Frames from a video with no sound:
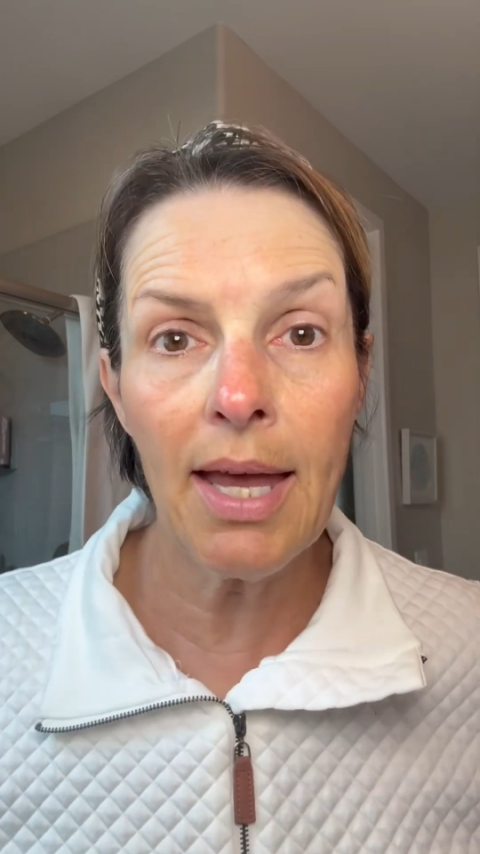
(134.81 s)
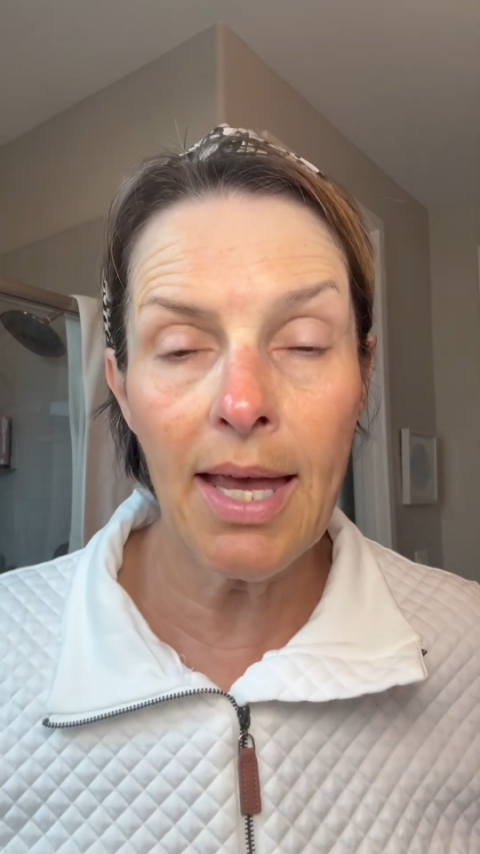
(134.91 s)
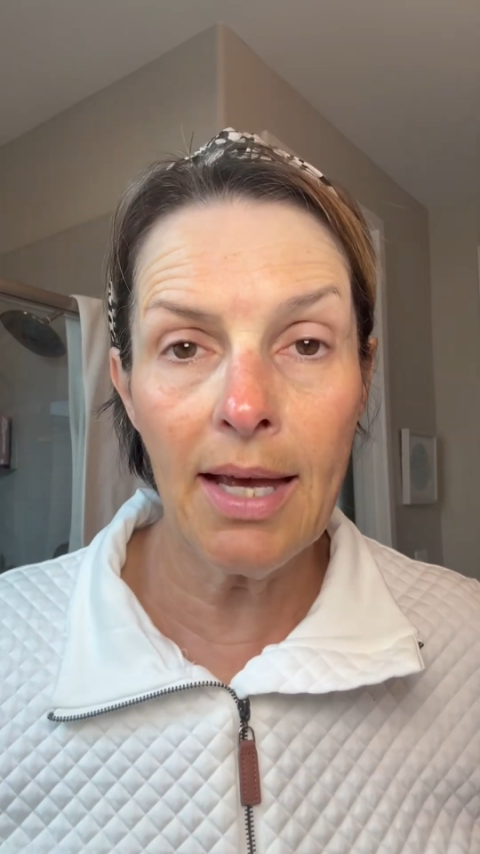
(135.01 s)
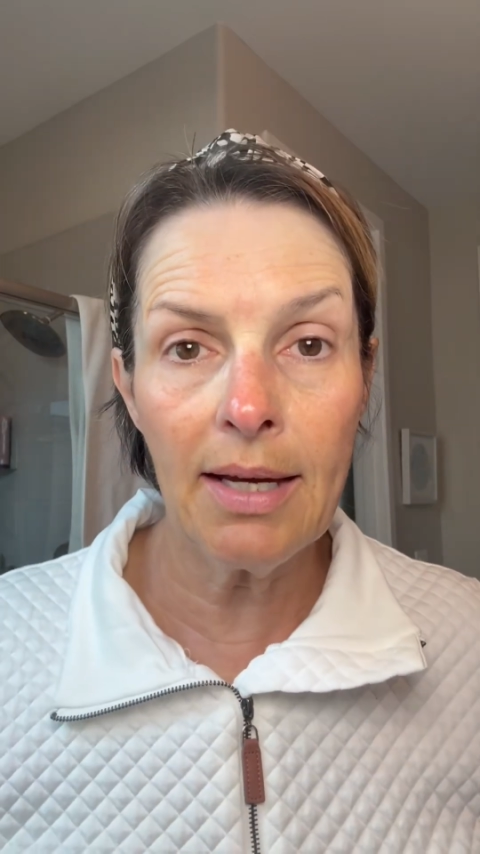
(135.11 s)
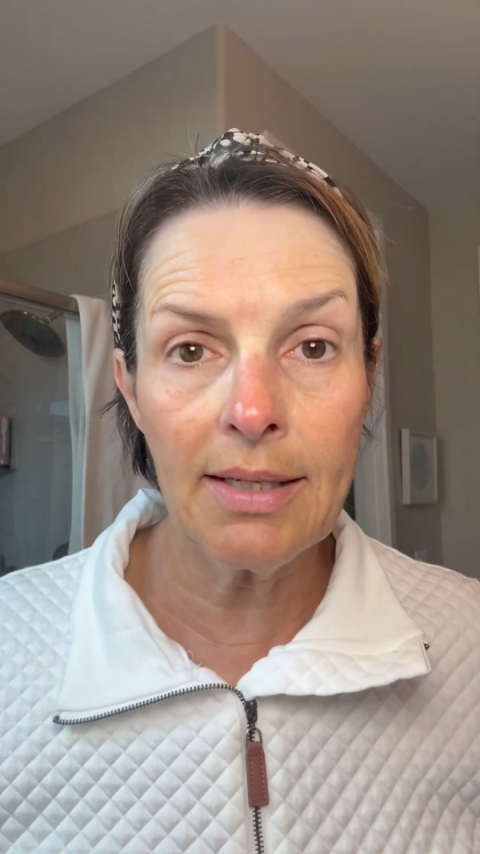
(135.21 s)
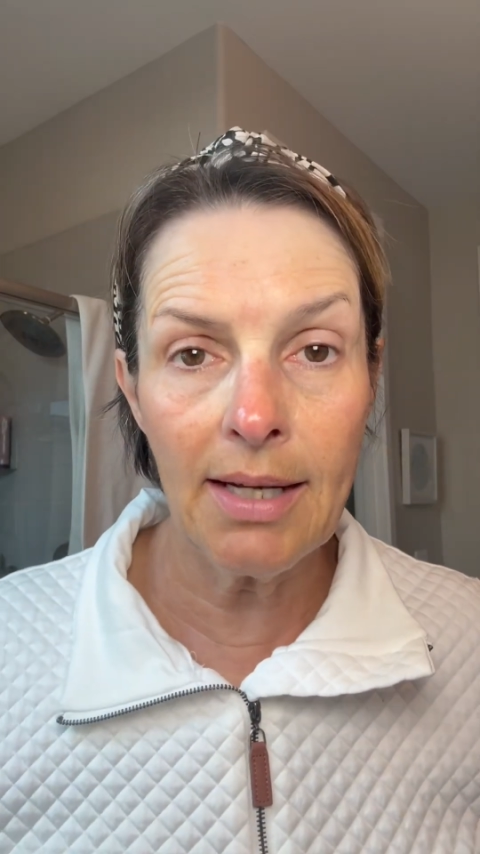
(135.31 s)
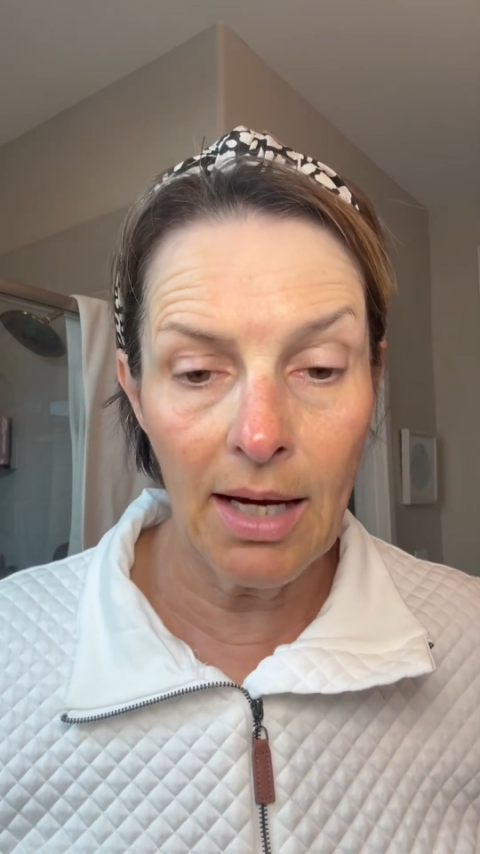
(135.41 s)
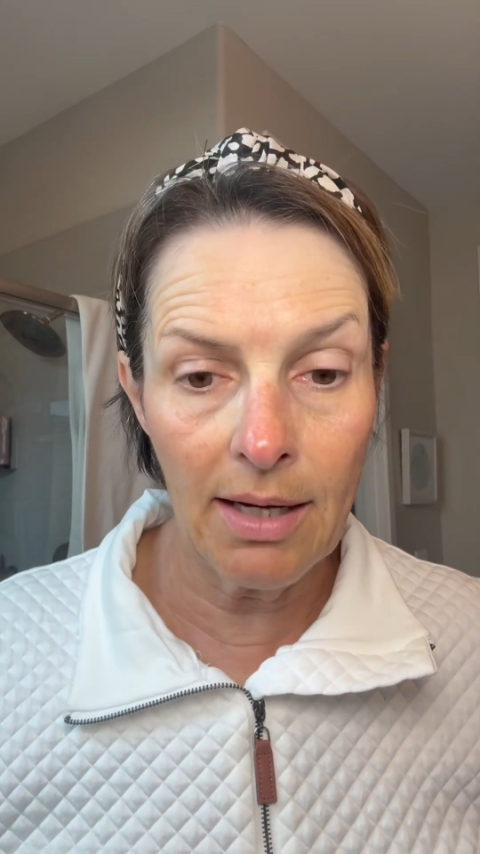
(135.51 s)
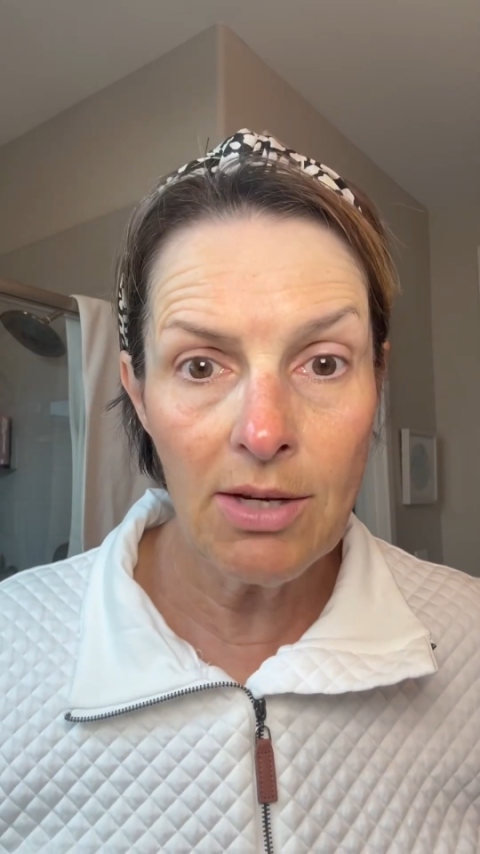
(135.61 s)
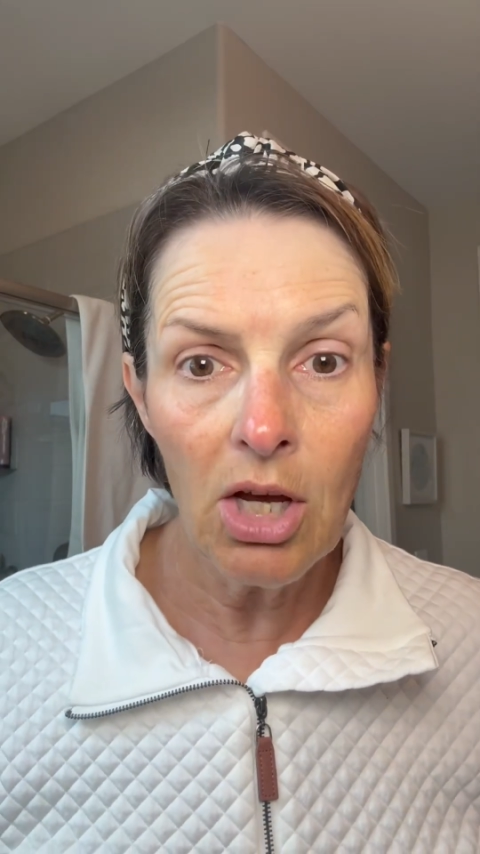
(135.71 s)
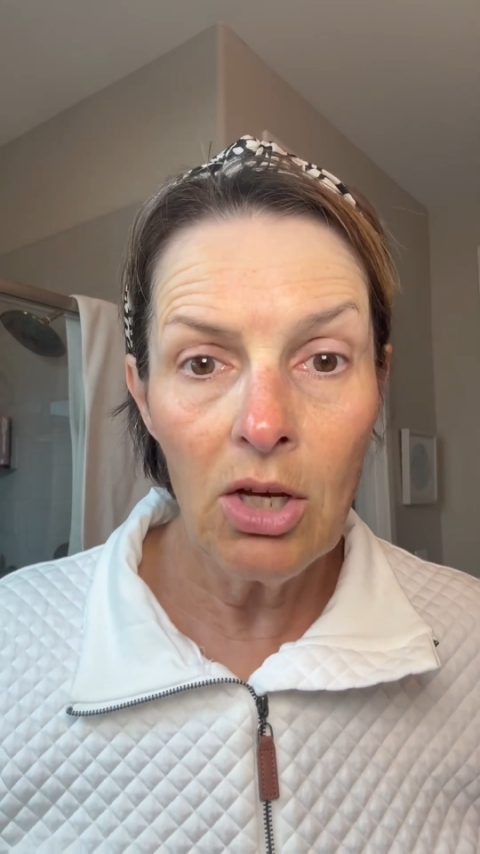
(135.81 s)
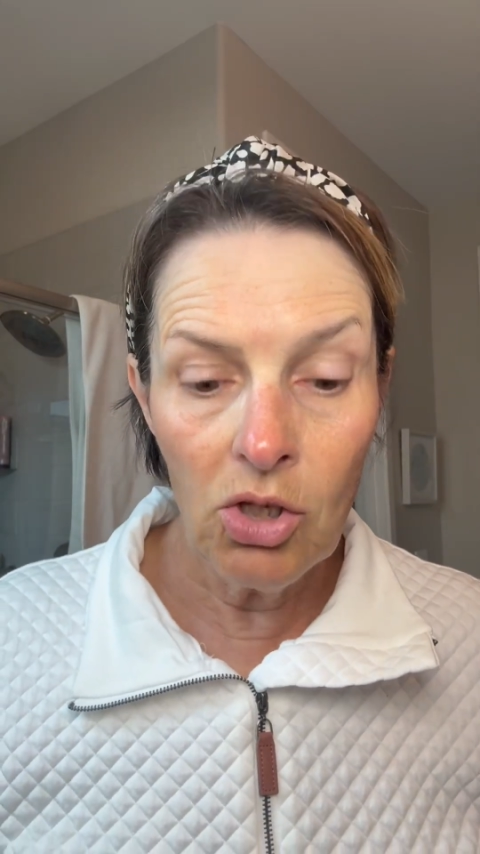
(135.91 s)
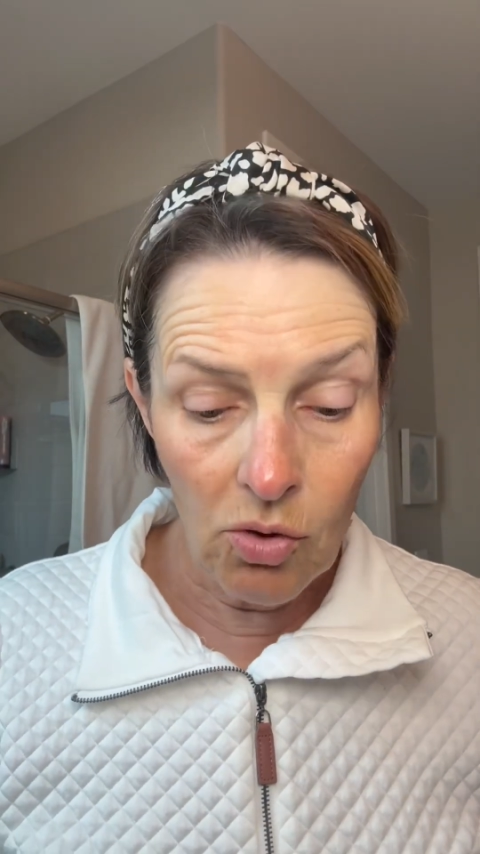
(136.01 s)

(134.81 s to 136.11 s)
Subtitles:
and you